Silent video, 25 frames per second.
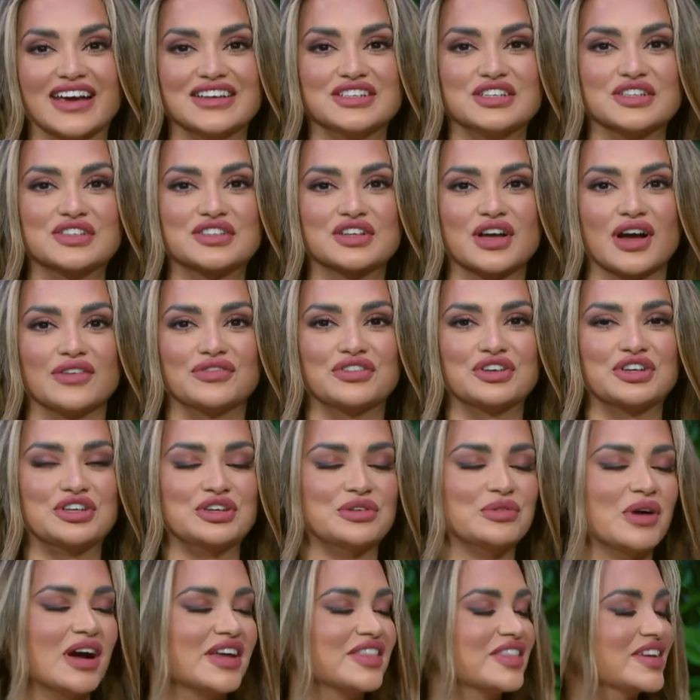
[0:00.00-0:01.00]
discovered
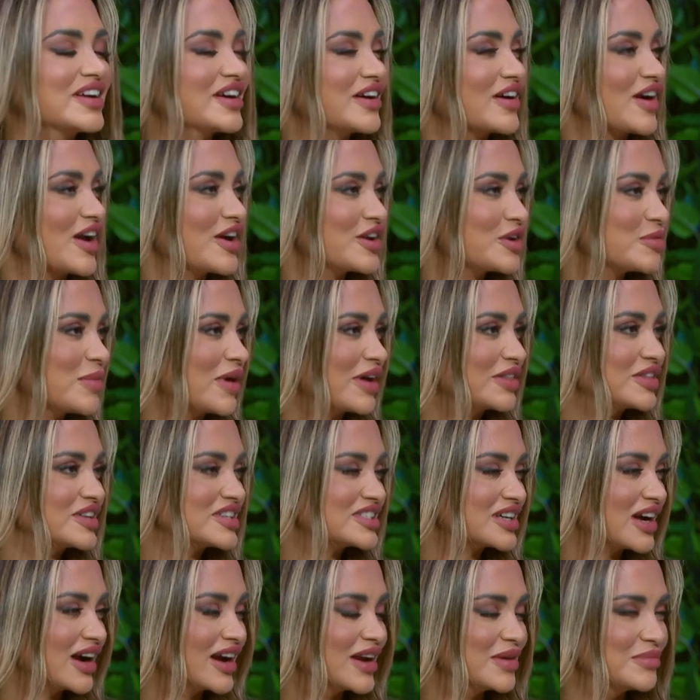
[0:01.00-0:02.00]
you, I think, around about the
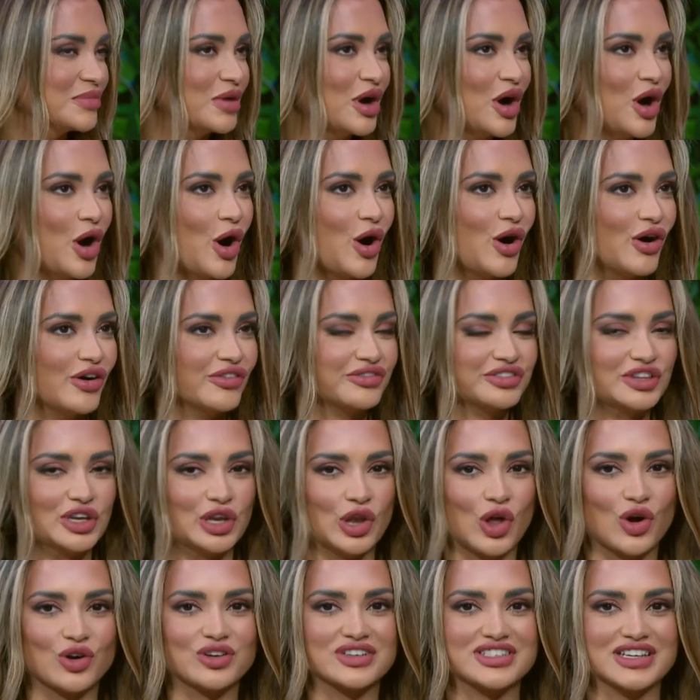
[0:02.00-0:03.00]
time of the
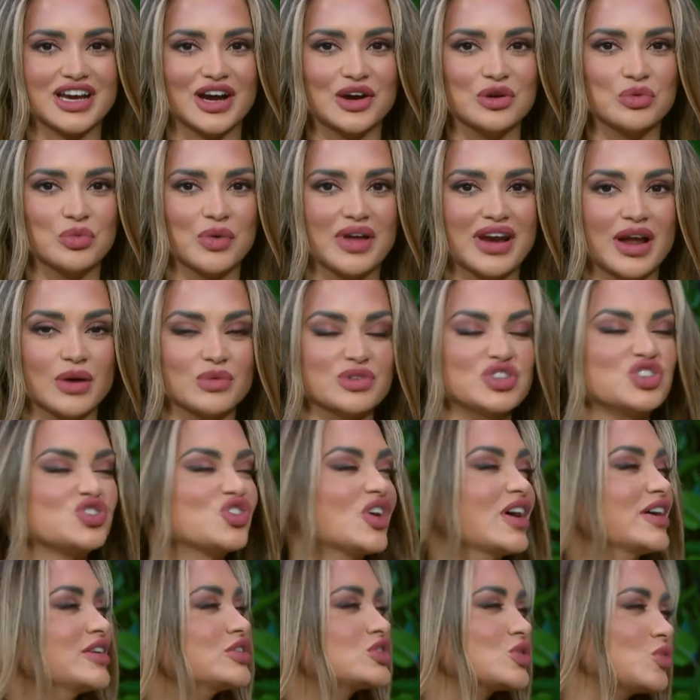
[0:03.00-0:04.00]
lockdown when I was
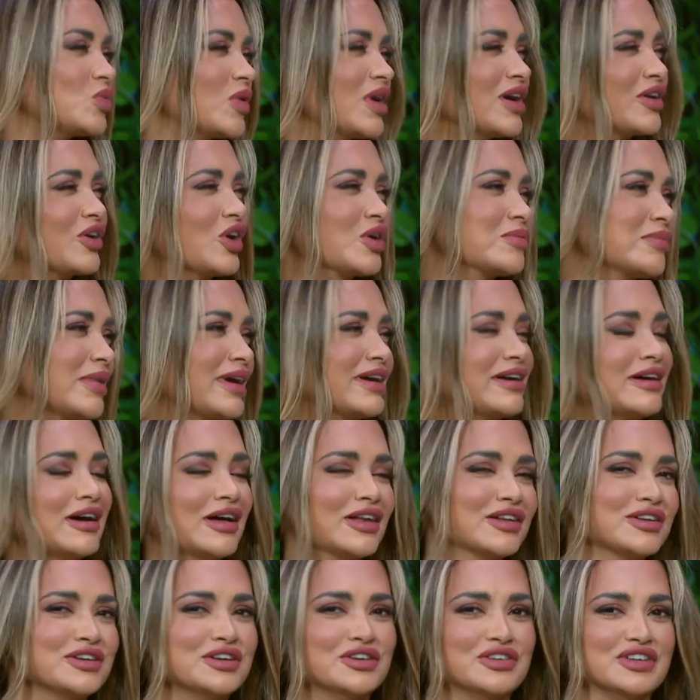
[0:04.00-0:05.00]
trying to work on my
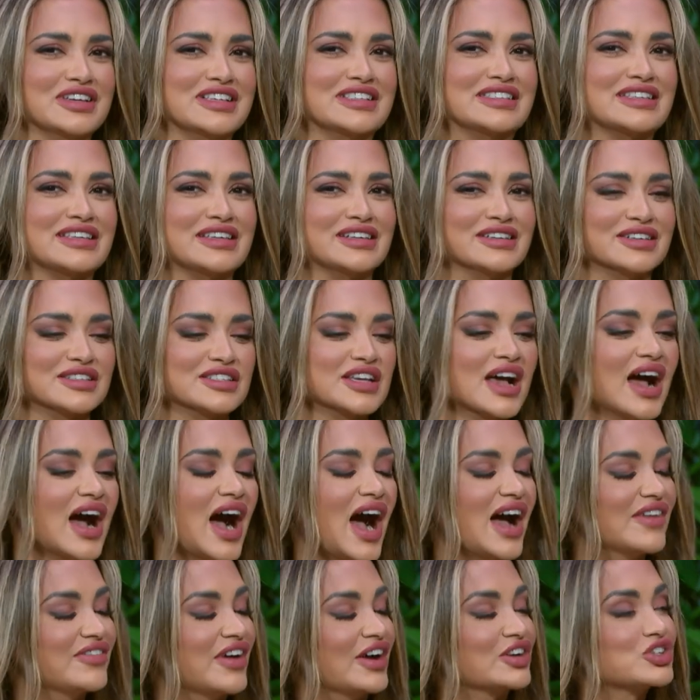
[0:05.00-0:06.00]
culinary skills.
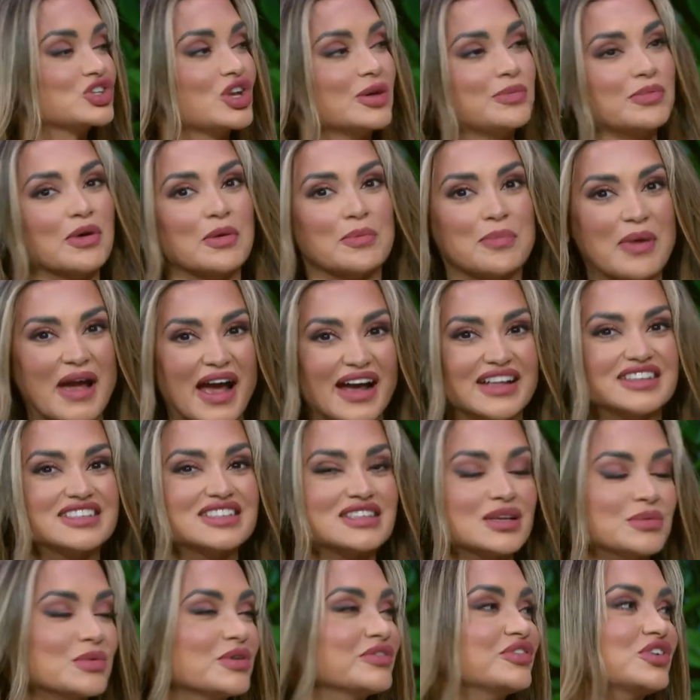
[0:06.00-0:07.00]
I've actually prepared
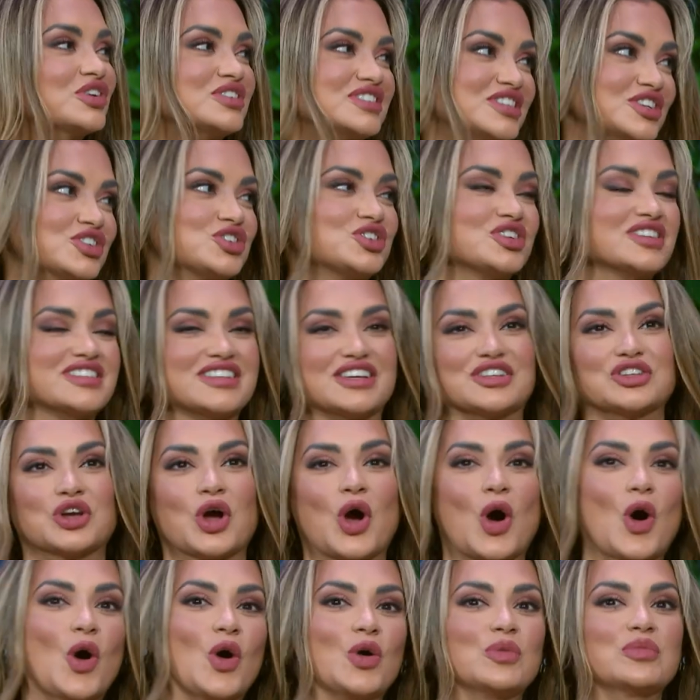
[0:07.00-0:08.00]
some of your dishes at
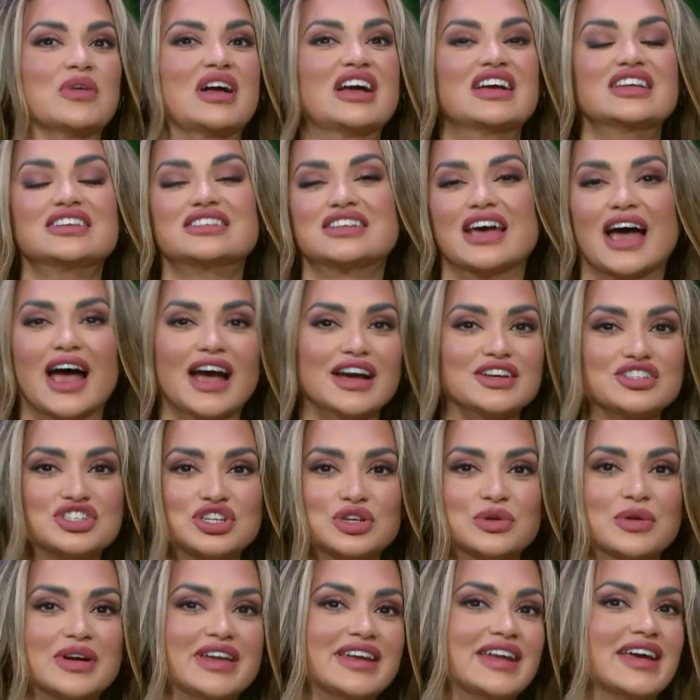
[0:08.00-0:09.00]
home, tagged
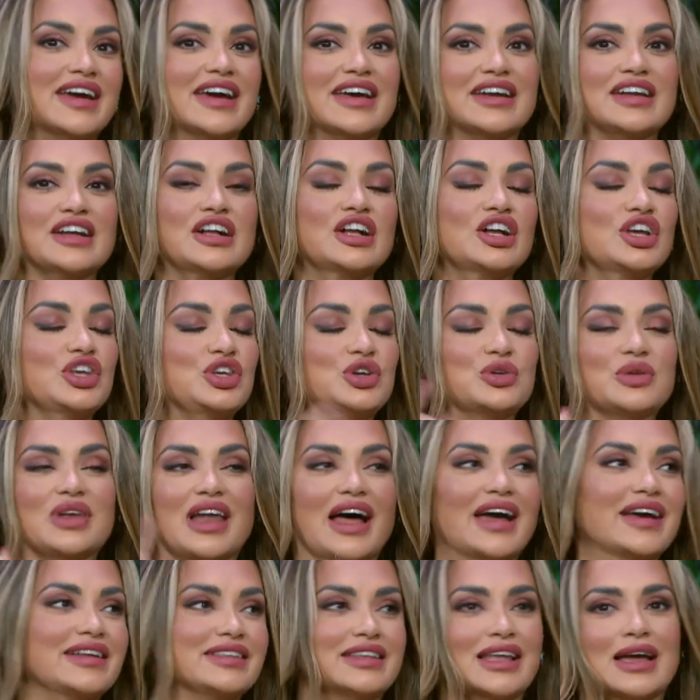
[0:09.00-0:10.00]
you in it. You
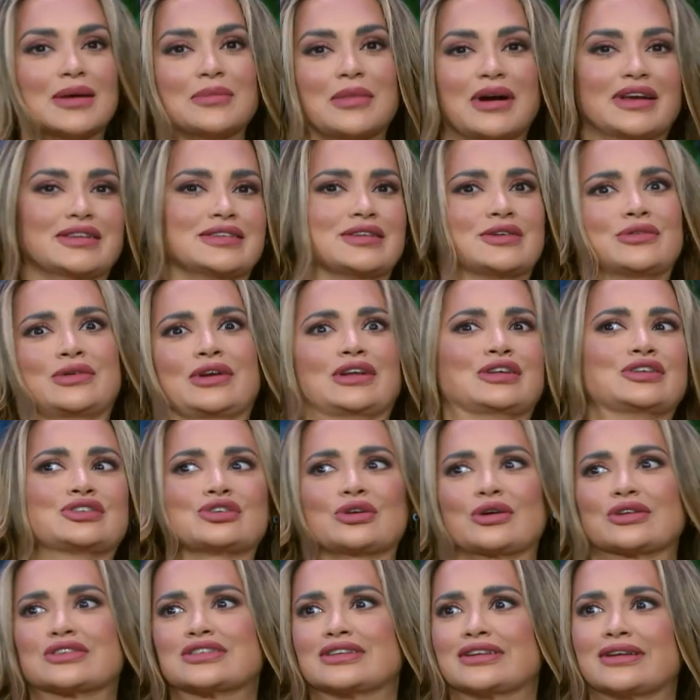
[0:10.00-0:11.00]
like them, I
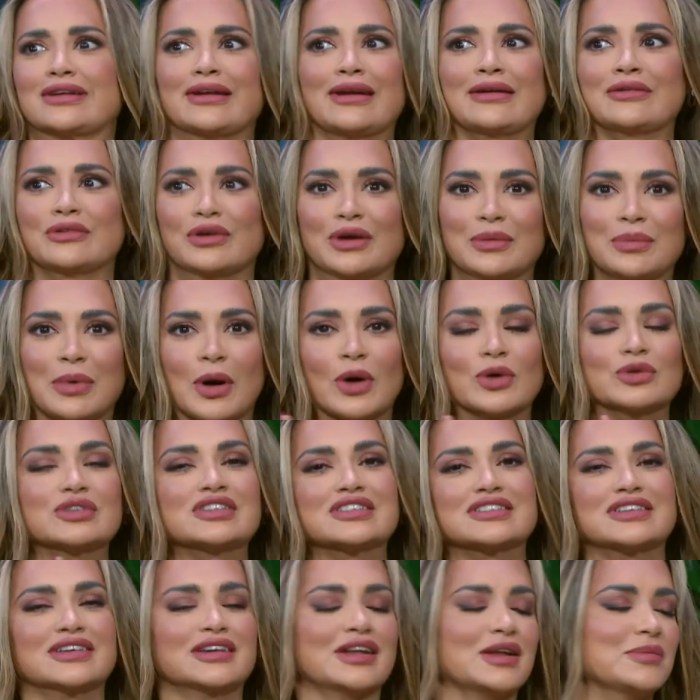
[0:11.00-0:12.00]
screenshotted it and
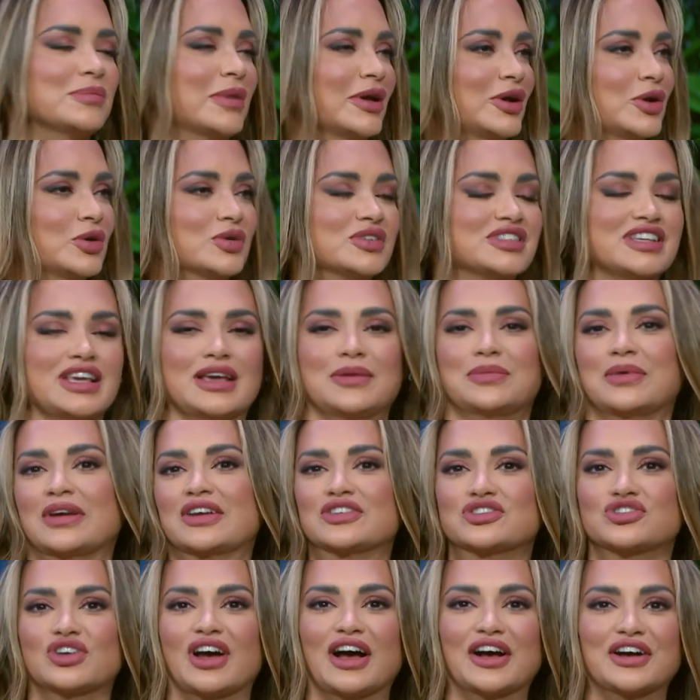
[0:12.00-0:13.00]
reposted it, but who's keeping
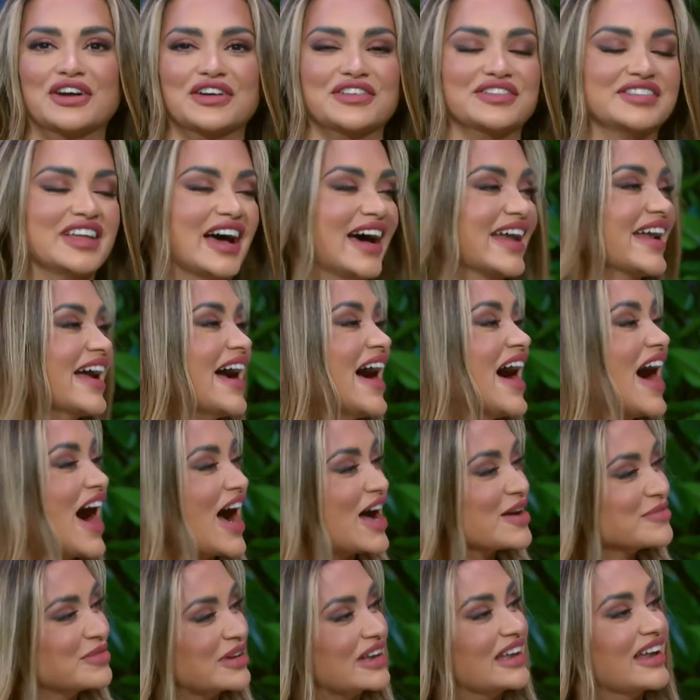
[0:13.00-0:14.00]
track of that?
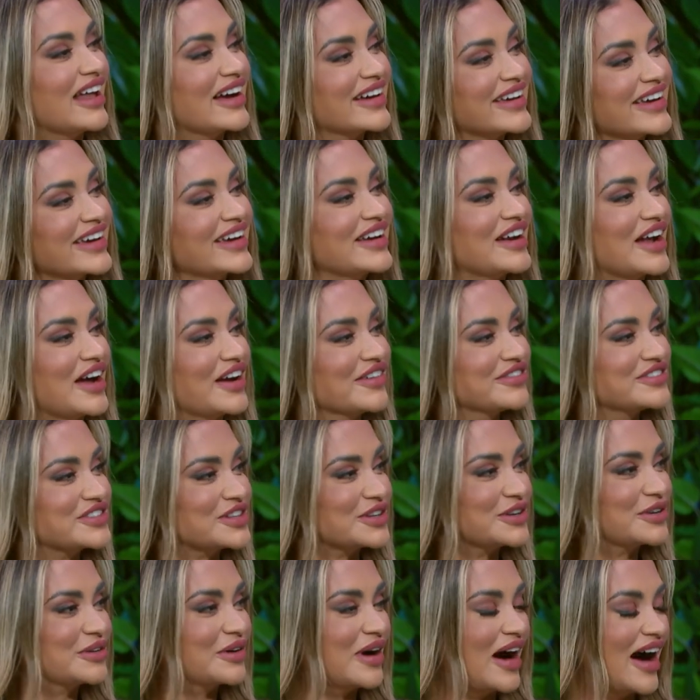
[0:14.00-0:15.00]
I've been lucky enough
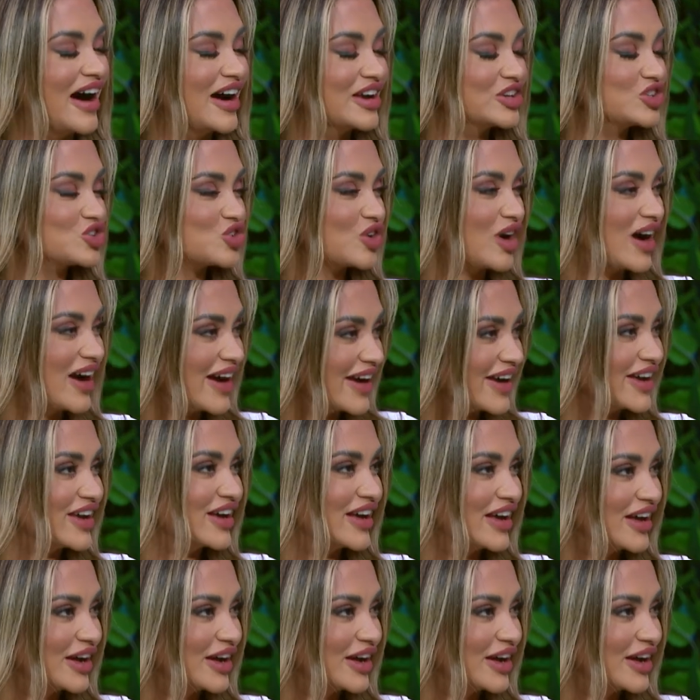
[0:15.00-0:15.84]
to try